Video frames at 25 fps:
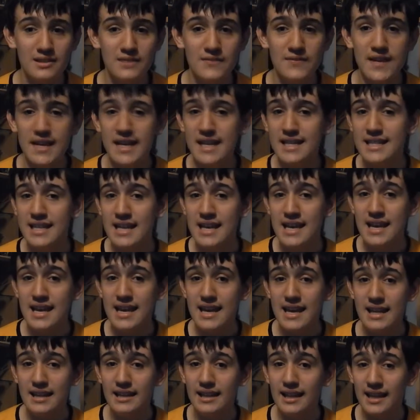spheres
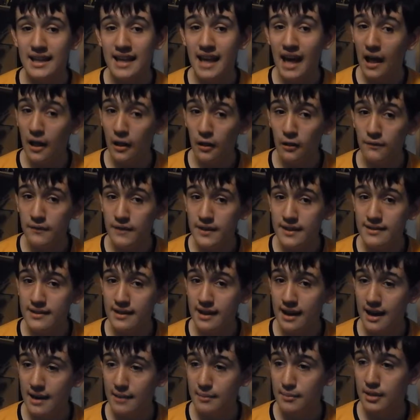in the Kelvin
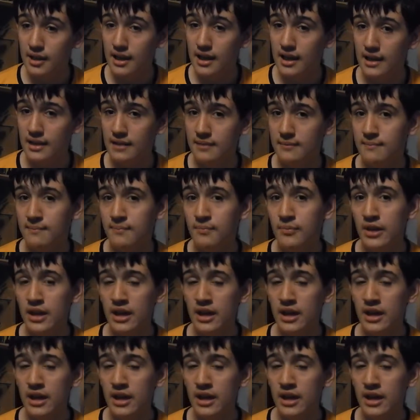timeline.